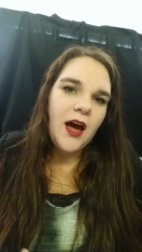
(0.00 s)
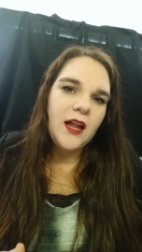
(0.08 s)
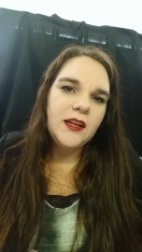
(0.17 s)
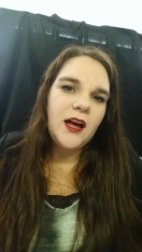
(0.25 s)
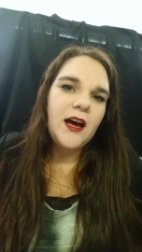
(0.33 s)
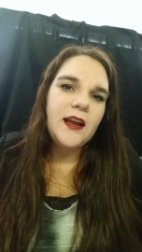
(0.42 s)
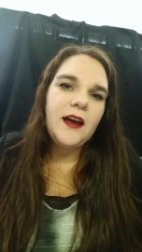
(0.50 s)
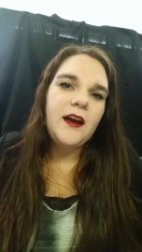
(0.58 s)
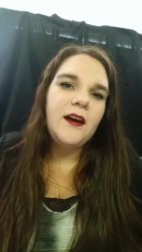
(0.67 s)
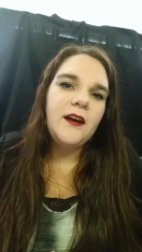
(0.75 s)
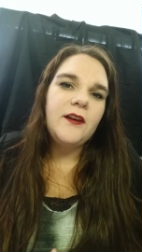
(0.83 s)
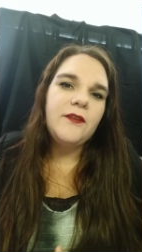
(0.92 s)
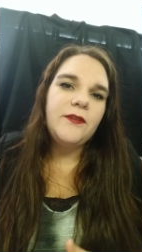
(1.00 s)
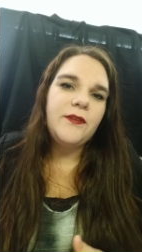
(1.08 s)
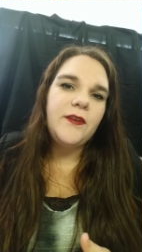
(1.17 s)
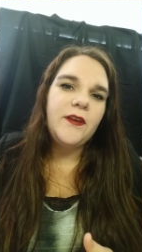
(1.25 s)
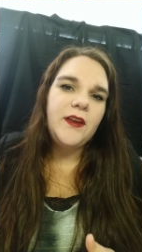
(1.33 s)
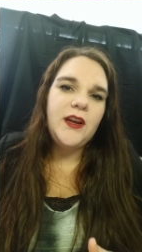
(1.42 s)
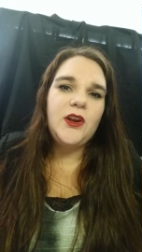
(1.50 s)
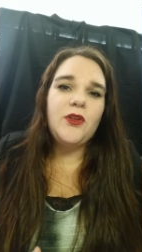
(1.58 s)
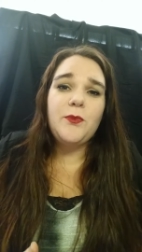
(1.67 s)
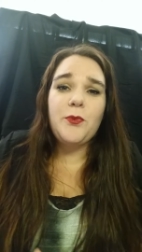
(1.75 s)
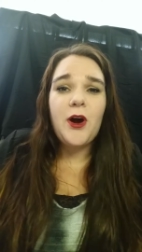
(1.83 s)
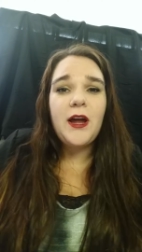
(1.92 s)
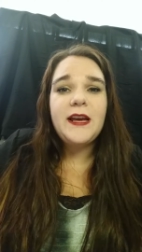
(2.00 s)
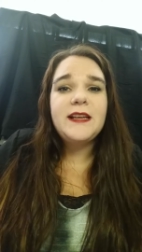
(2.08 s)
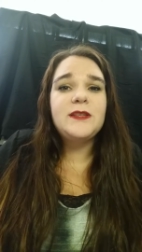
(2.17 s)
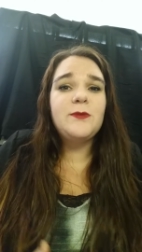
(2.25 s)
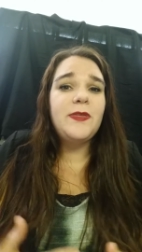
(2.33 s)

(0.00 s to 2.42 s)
a lot of, you know, the products,